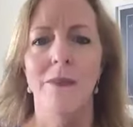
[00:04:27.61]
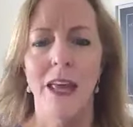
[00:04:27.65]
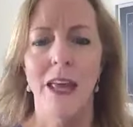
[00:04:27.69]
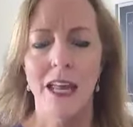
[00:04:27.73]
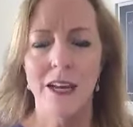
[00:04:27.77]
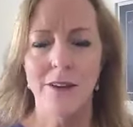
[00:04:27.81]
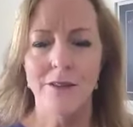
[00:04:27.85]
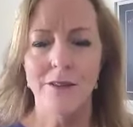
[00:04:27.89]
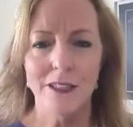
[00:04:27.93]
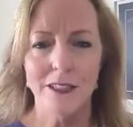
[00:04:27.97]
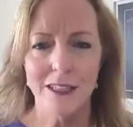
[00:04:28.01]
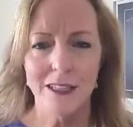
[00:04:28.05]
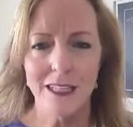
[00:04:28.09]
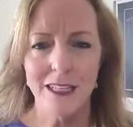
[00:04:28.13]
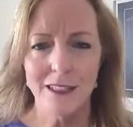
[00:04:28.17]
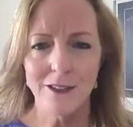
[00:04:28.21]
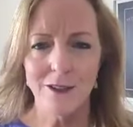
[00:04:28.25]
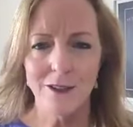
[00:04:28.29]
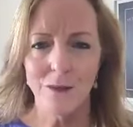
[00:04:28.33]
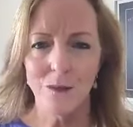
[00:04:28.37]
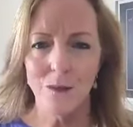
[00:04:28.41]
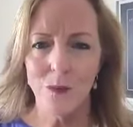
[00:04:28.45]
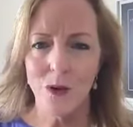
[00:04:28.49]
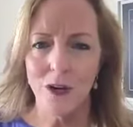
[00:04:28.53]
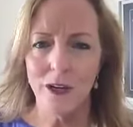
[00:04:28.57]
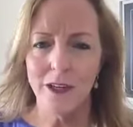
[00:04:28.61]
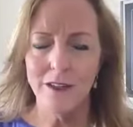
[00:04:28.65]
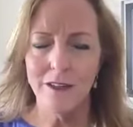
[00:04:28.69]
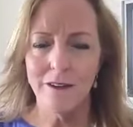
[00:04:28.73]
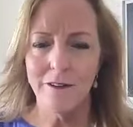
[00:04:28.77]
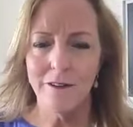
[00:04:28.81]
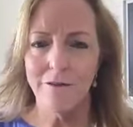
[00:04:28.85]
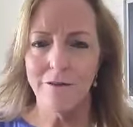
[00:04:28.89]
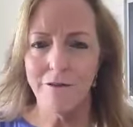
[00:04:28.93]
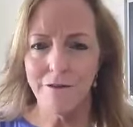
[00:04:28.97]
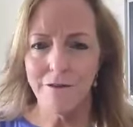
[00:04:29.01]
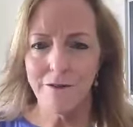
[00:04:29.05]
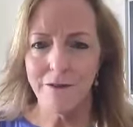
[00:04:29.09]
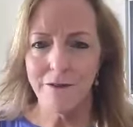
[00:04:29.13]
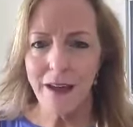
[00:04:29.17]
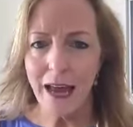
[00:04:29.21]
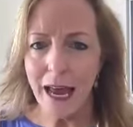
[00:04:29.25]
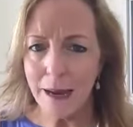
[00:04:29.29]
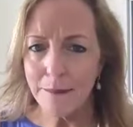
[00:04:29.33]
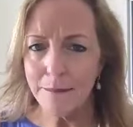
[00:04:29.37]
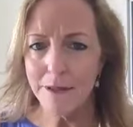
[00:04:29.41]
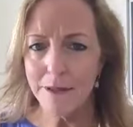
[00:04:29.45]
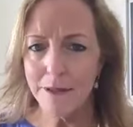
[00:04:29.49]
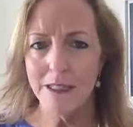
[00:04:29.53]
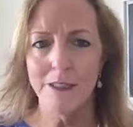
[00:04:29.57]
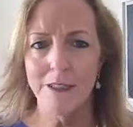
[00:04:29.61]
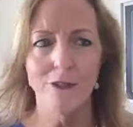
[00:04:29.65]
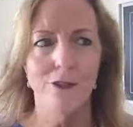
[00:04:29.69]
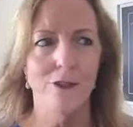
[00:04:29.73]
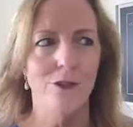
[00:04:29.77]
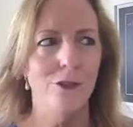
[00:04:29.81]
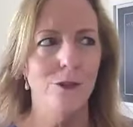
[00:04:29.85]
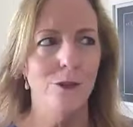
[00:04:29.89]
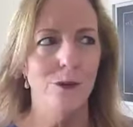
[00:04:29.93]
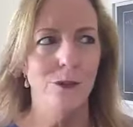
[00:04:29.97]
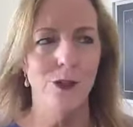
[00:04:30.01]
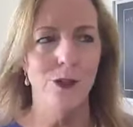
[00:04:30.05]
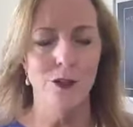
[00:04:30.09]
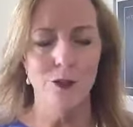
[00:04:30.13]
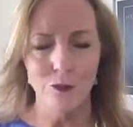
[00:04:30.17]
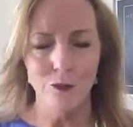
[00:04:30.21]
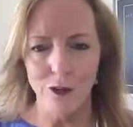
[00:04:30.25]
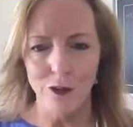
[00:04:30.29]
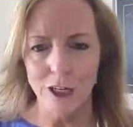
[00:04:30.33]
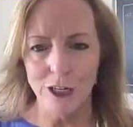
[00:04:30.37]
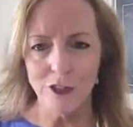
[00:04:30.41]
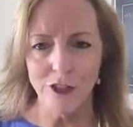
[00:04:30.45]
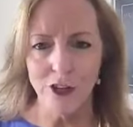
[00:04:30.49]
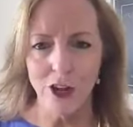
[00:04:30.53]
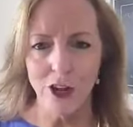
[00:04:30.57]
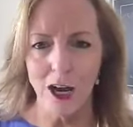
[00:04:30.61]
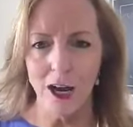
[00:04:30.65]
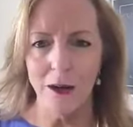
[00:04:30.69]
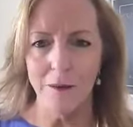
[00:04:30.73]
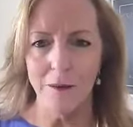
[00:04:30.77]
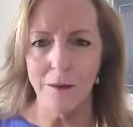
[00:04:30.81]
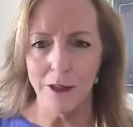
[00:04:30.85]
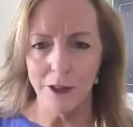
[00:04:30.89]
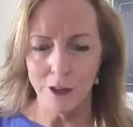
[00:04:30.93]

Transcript: And if it's less than 1, fabulous, you're doing a great job.